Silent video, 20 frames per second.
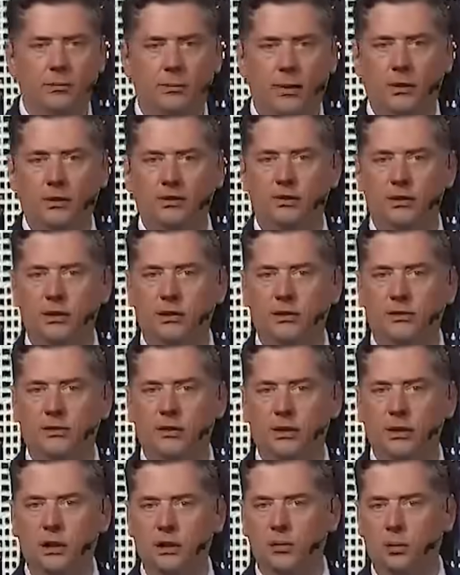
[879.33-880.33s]

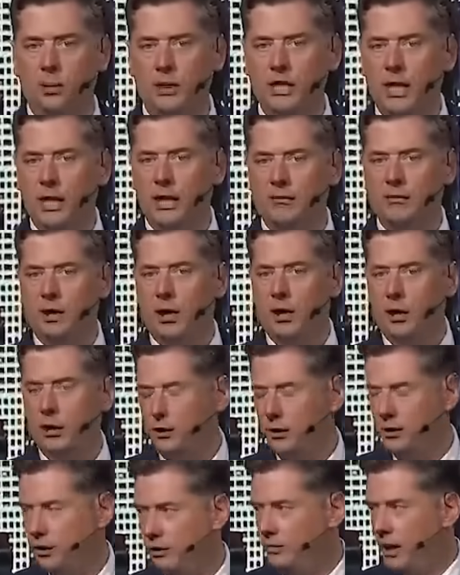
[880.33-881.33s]
Mountains we have
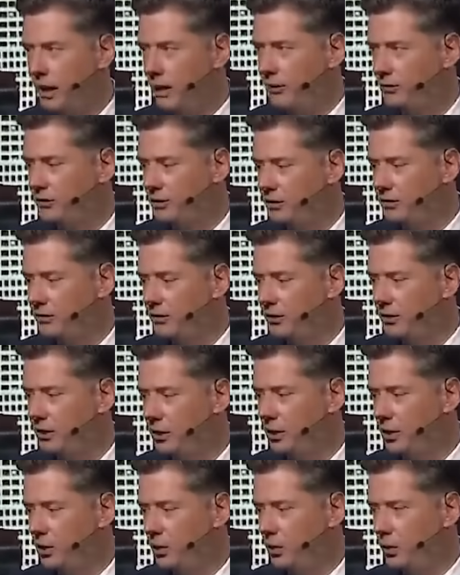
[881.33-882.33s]
conquered, mountains
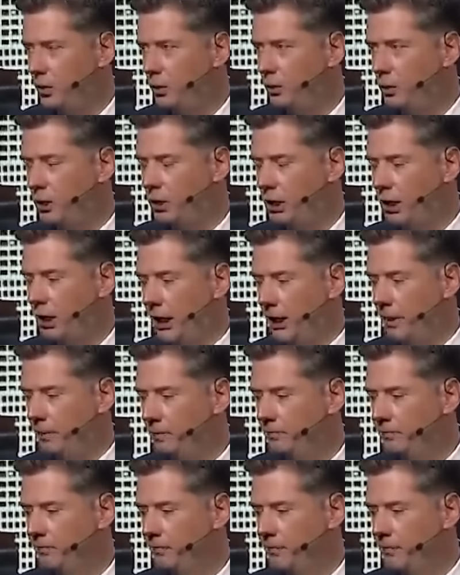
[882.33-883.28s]
we will climb.